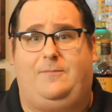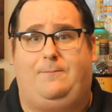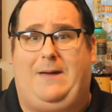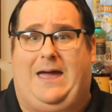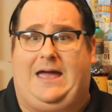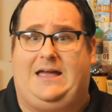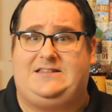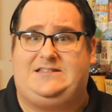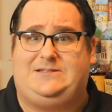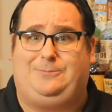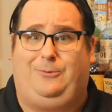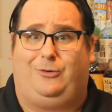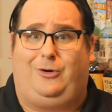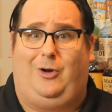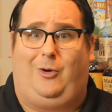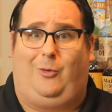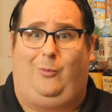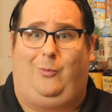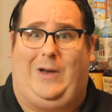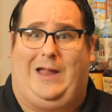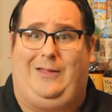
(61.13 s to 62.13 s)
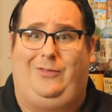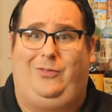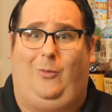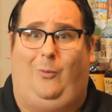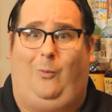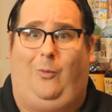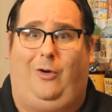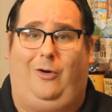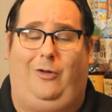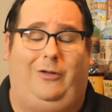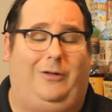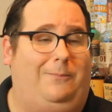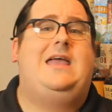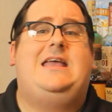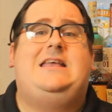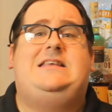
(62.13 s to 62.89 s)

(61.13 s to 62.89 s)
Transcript: passport around the world.